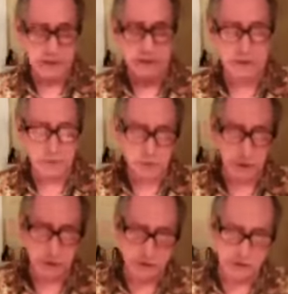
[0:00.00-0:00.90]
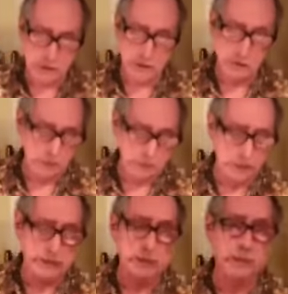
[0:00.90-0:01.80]
I don't normally use Engelmann, but
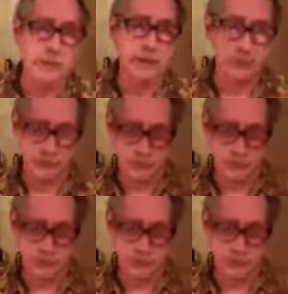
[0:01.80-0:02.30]
I couldn't pass